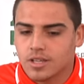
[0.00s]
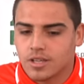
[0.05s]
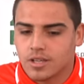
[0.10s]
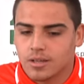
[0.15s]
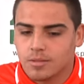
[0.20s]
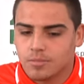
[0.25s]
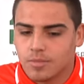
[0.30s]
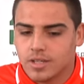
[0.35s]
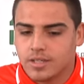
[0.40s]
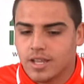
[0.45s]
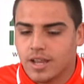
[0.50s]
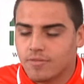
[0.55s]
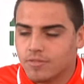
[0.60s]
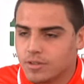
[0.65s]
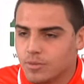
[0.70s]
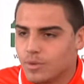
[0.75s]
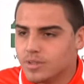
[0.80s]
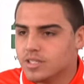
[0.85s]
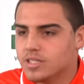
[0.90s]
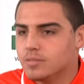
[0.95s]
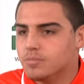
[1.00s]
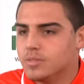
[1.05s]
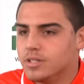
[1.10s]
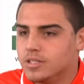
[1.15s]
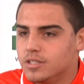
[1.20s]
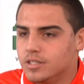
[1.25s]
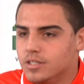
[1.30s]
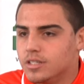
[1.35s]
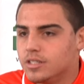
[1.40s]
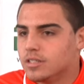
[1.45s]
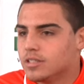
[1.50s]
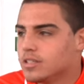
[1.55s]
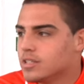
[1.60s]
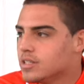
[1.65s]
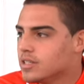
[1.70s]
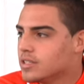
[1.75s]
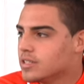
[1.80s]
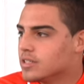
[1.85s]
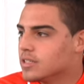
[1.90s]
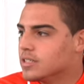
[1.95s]
I definitely went to the BG
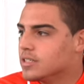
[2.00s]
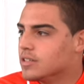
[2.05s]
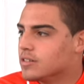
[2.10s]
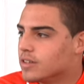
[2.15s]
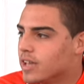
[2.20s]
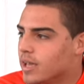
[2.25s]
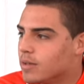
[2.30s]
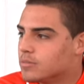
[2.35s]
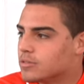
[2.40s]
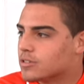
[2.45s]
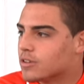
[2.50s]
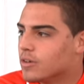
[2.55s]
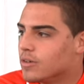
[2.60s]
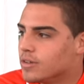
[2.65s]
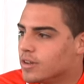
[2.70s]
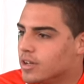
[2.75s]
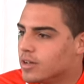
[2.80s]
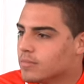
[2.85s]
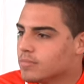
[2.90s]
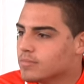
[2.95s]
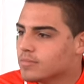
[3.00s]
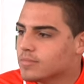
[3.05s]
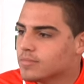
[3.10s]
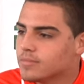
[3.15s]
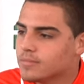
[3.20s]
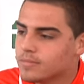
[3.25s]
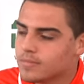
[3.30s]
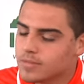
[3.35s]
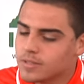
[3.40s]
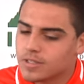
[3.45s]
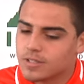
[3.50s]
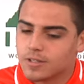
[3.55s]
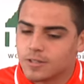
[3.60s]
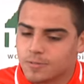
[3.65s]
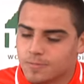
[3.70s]
Toledo games growing up. So.